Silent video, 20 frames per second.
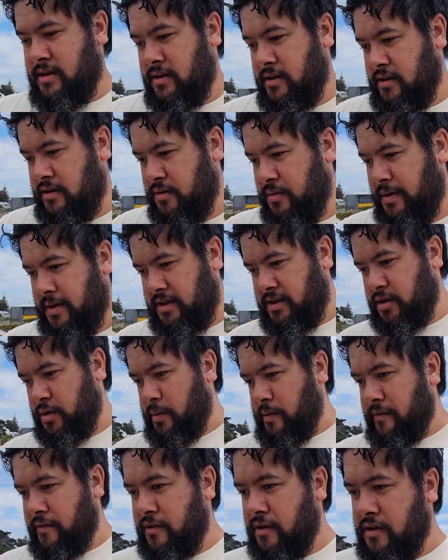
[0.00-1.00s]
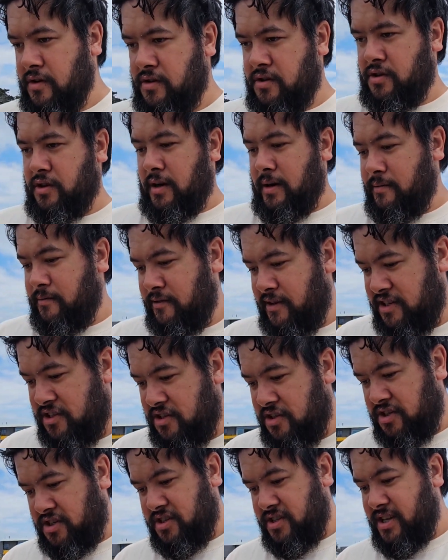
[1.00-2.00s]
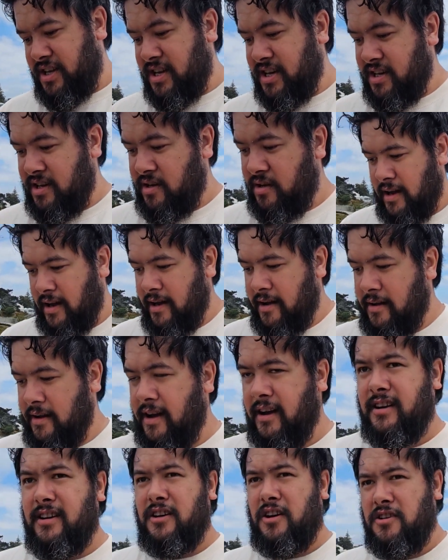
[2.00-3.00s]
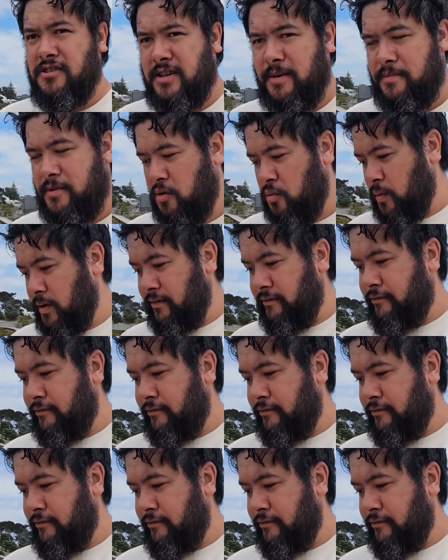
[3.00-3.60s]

Sweet, so we've got timed research there, goes up to win